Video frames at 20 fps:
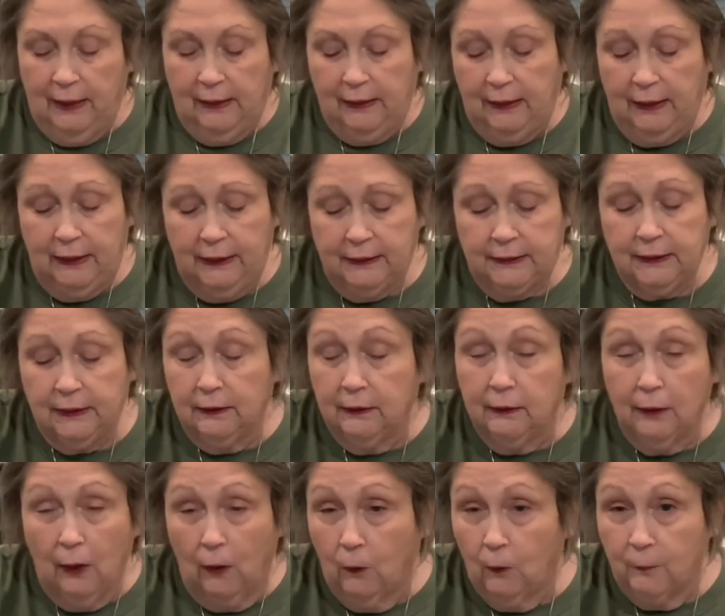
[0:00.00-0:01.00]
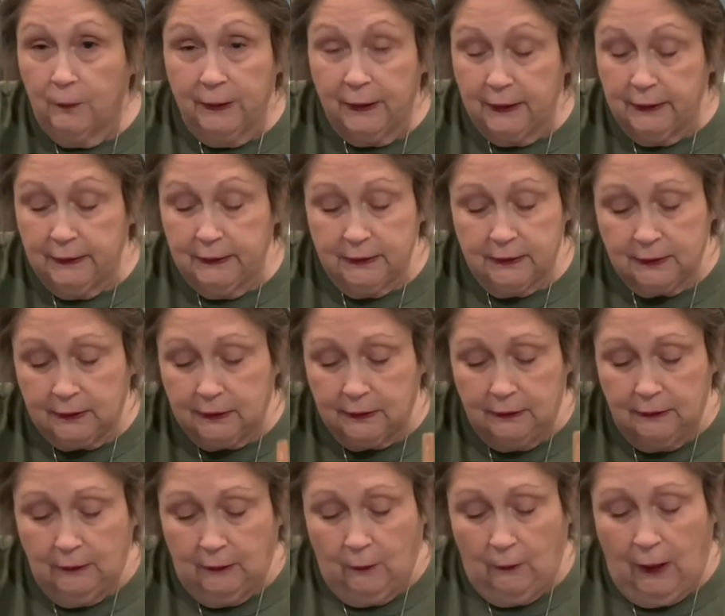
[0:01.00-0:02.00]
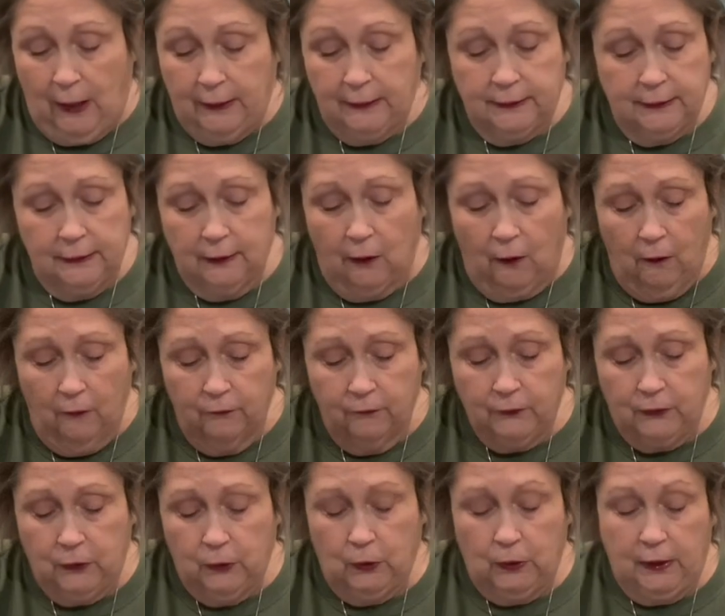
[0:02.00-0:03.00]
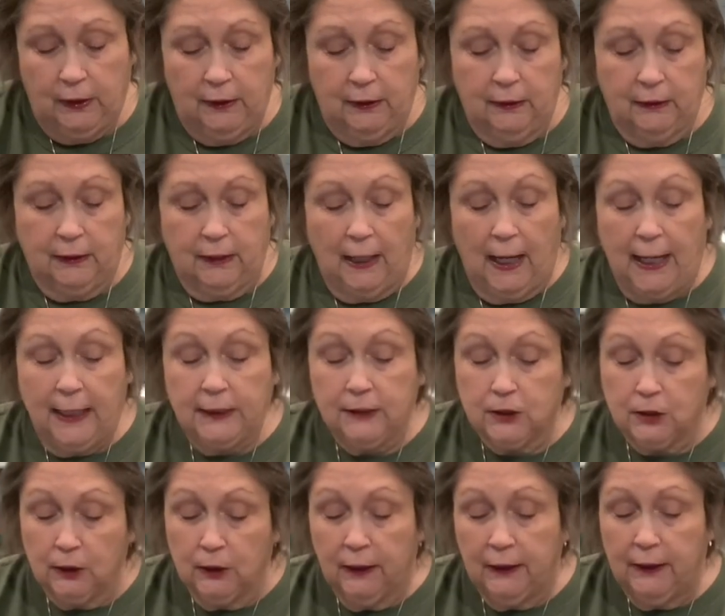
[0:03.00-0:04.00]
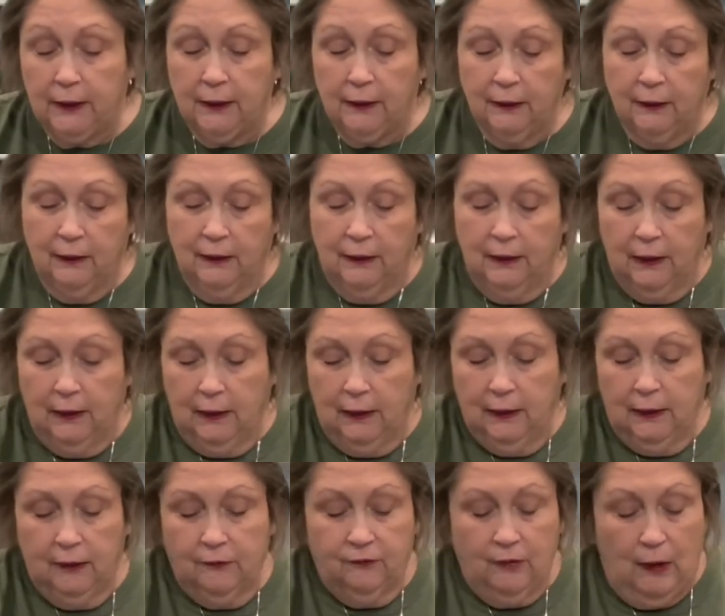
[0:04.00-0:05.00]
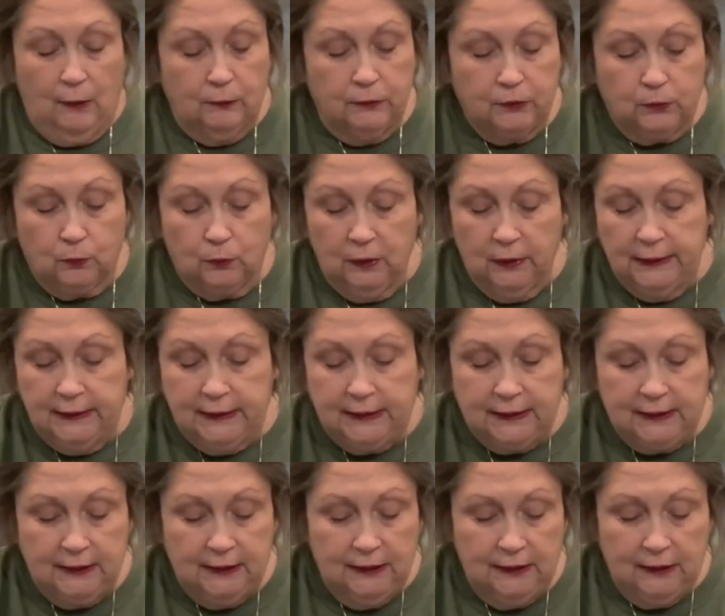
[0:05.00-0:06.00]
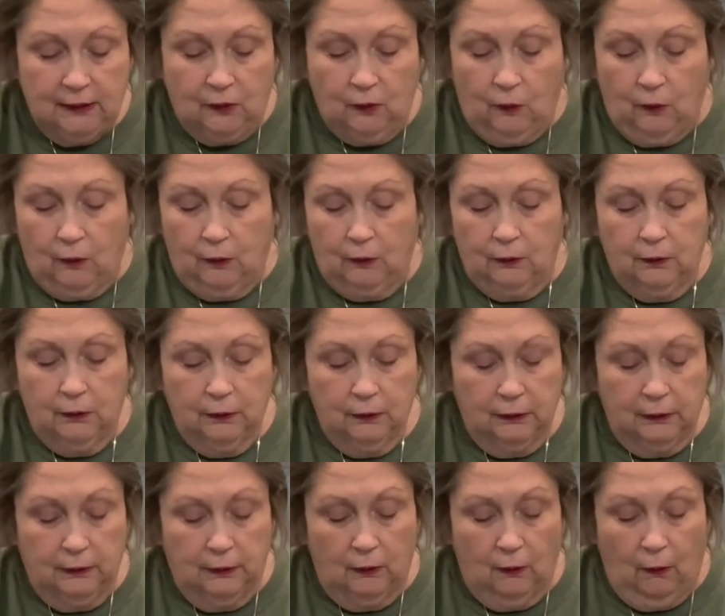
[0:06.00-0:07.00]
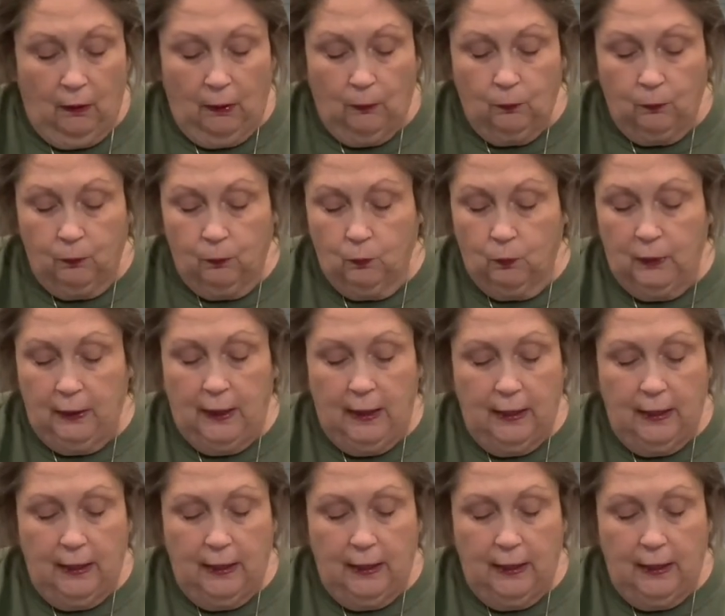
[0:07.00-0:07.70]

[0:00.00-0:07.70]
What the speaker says: And he didn't know, because, I did all the cooking. Occasionally, if I was really sick or, I went